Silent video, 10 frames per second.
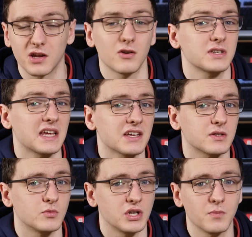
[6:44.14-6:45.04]
You can also get
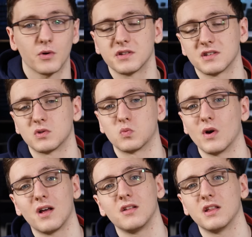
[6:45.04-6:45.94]
some cheap ones as
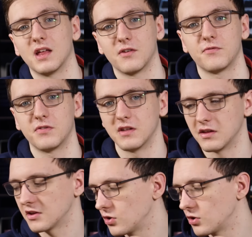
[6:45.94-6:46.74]
well if the